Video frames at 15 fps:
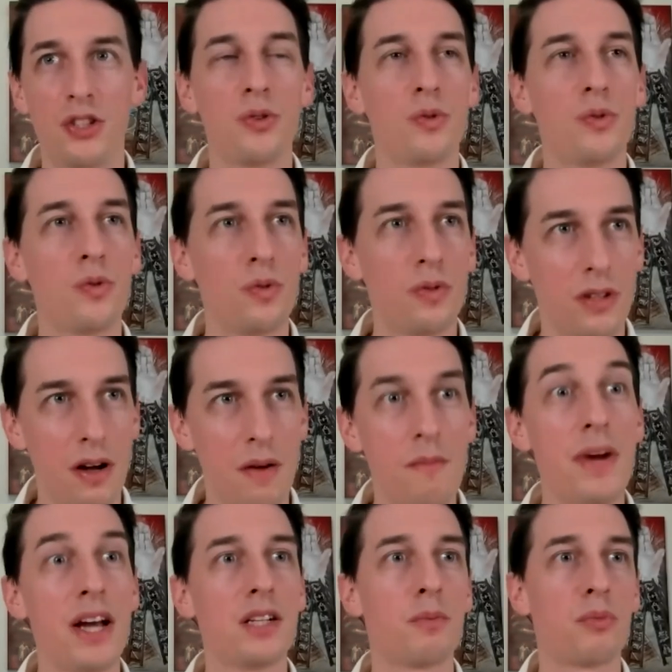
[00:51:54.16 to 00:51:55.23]
to
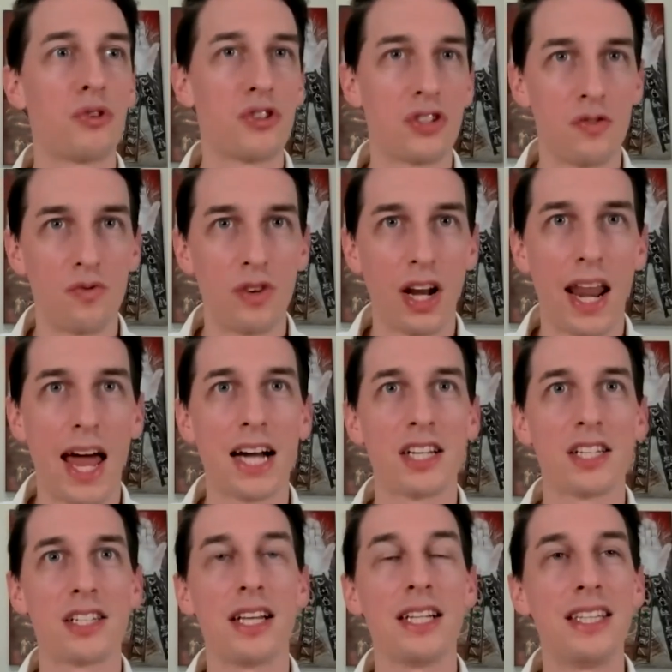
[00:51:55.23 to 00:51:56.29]
make the person
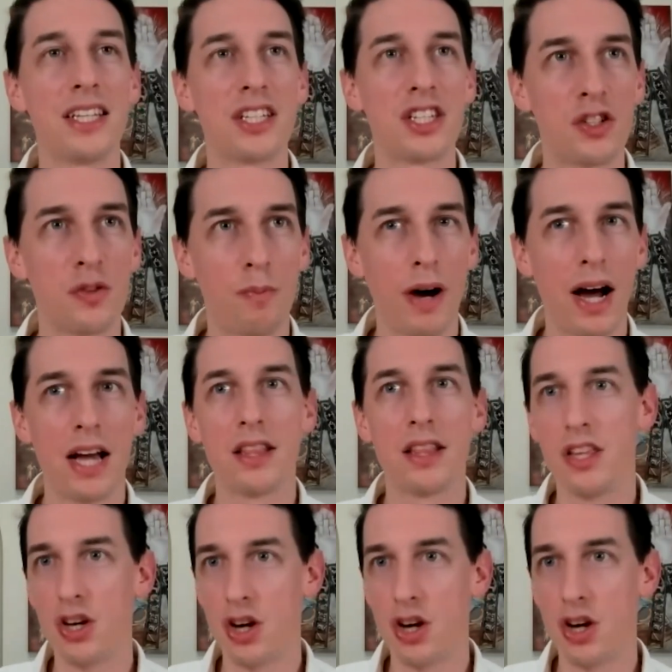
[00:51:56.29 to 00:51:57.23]
relax despite